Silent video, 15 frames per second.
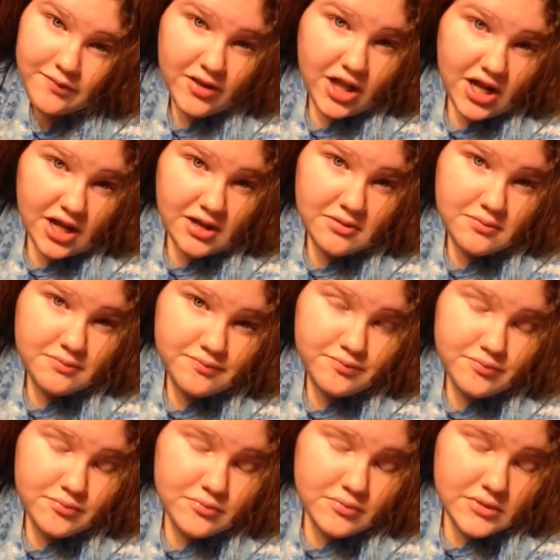I'm vlogging.
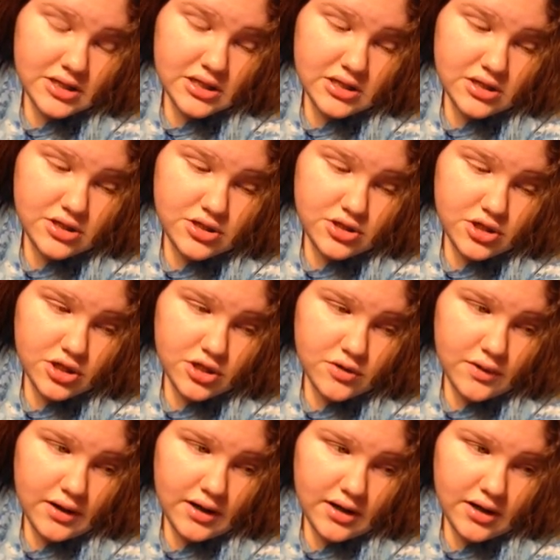
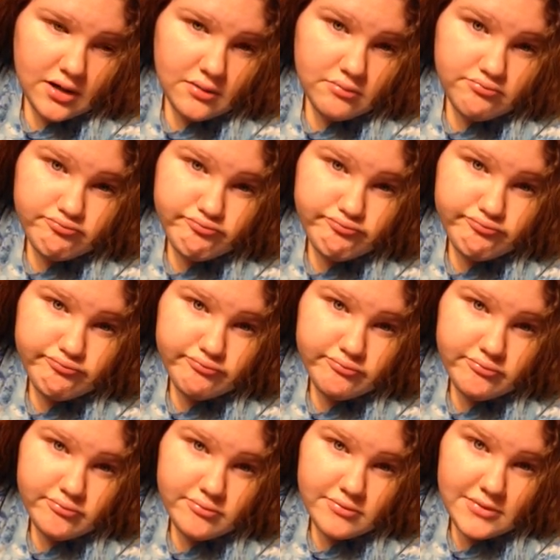So,
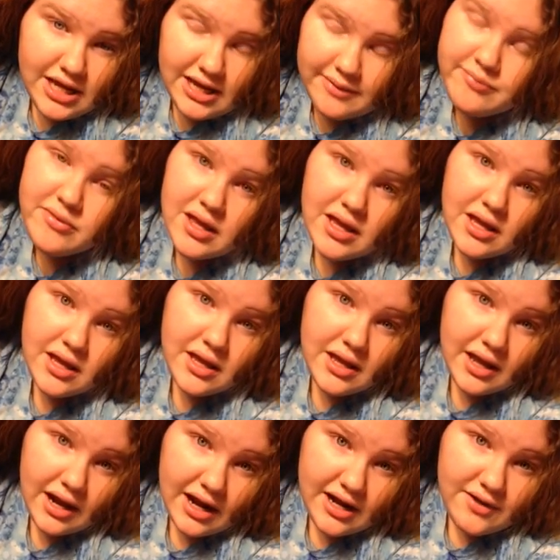yeah.
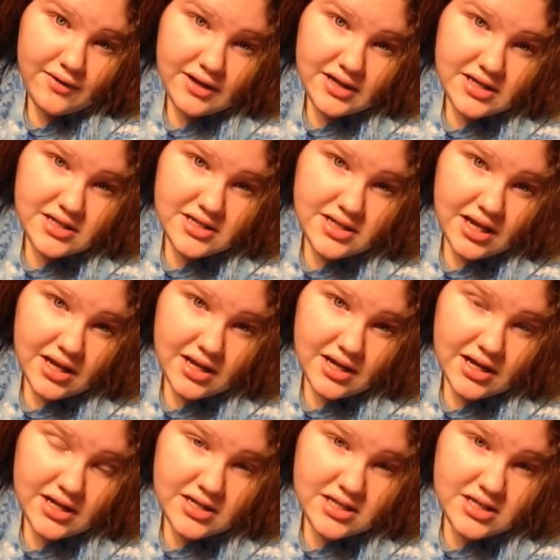Anyways, I
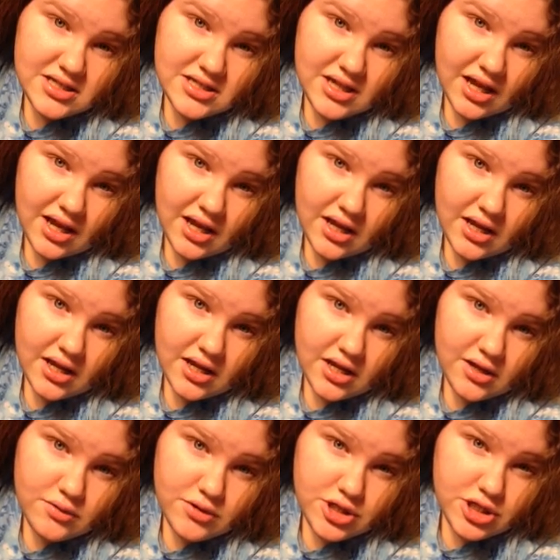guess
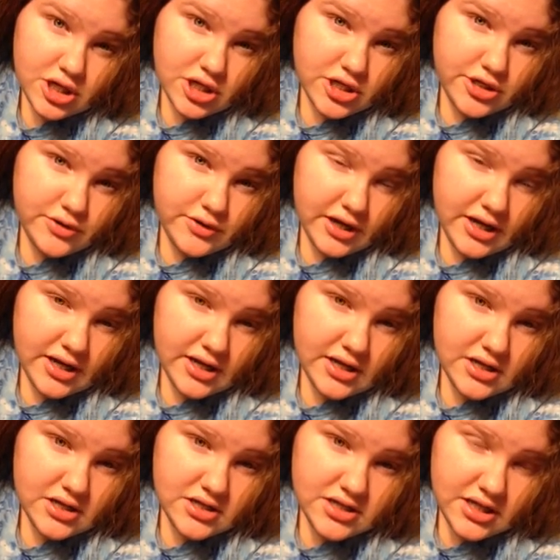I will just talk to you
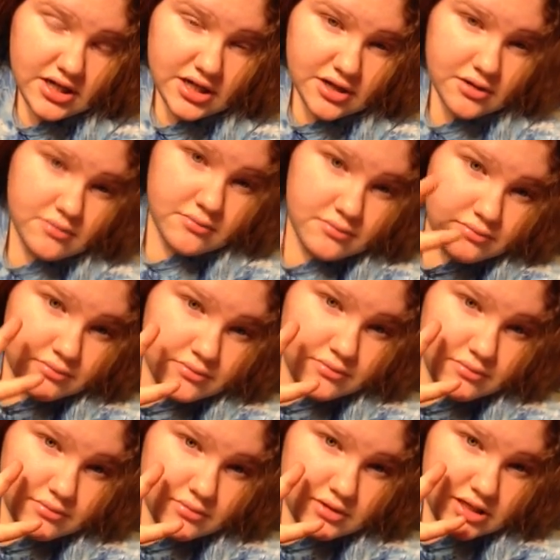guys later.
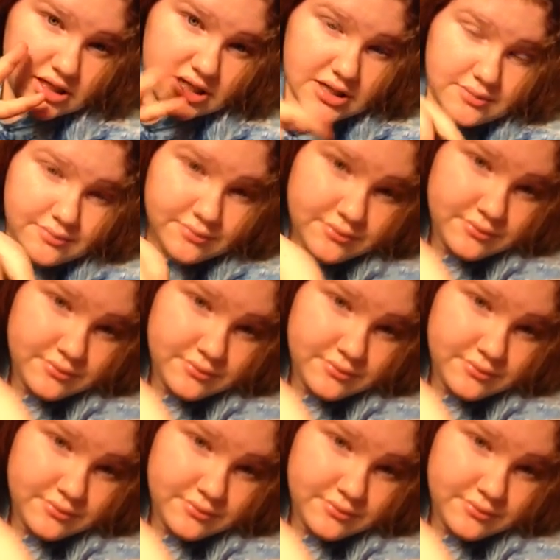See ya.